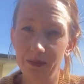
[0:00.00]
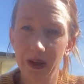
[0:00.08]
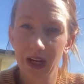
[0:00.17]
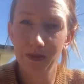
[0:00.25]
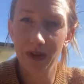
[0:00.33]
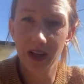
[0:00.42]
but
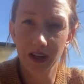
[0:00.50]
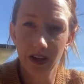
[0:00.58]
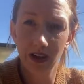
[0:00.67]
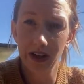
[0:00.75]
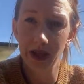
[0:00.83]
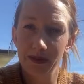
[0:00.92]
I'm not going
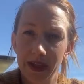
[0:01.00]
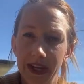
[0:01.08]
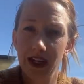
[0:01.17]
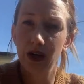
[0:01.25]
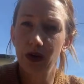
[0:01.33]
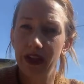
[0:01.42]
to claim that I
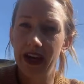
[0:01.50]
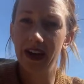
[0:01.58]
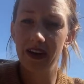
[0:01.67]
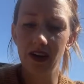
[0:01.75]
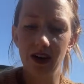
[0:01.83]
know that,